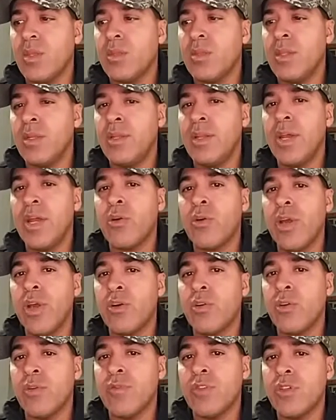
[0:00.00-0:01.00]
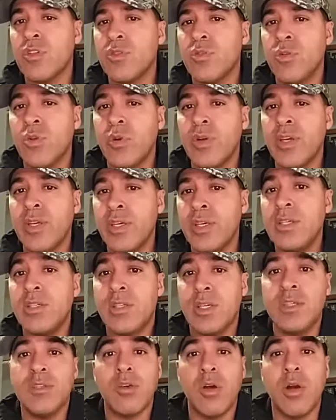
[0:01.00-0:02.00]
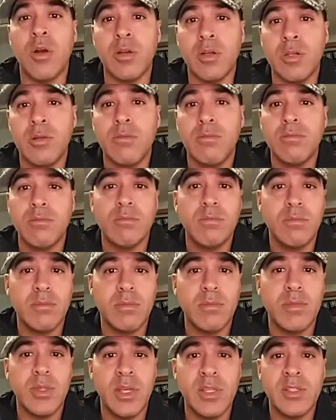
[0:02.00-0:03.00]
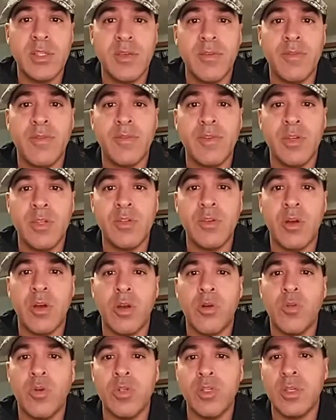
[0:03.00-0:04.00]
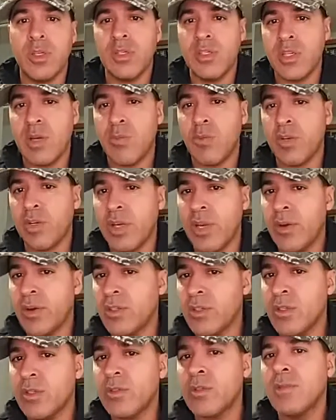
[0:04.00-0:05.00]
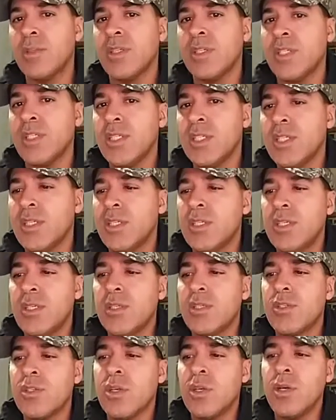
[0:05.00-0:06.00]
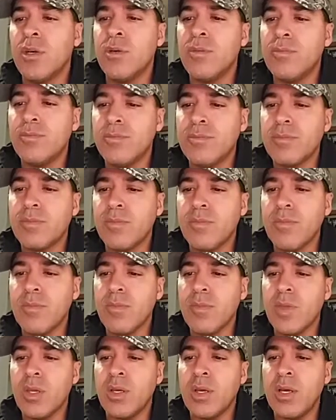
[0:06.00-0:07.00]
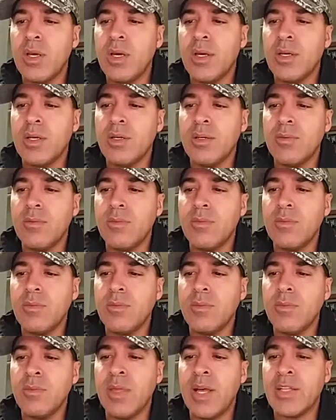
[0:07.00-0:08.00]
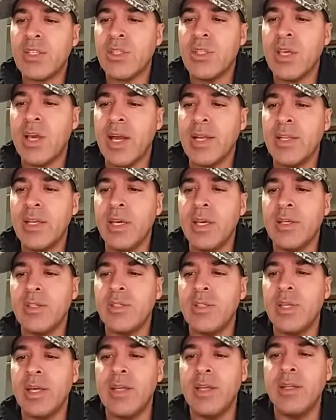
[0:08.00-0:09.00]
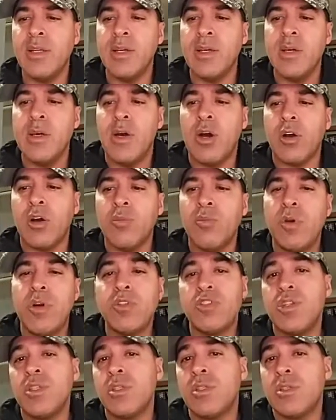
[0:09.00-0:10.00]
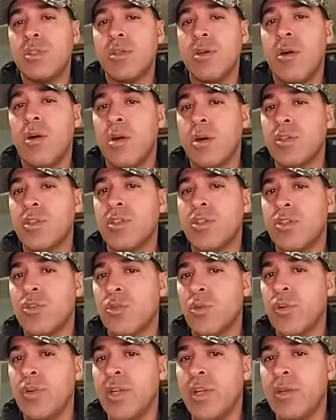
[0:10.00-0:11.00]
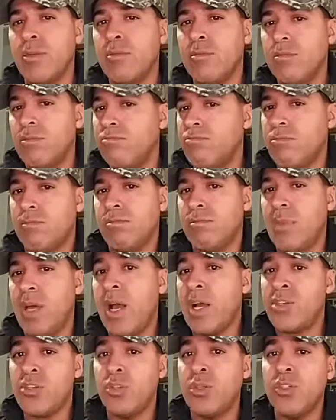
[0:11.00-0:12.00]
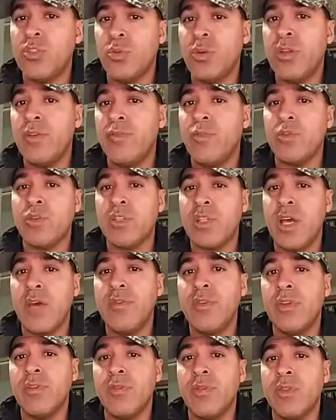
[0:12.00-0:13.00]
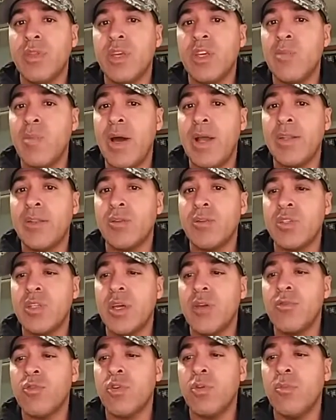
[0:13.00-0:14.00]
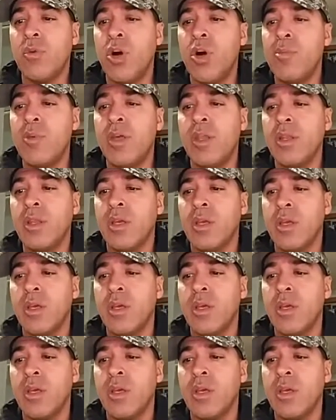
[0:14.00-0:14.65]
The narrator of the story is his heart, as if his heart was a separate character. So that's the idea, is that our emotions are distorted, actually 24/7. If you think about it, there's never a moment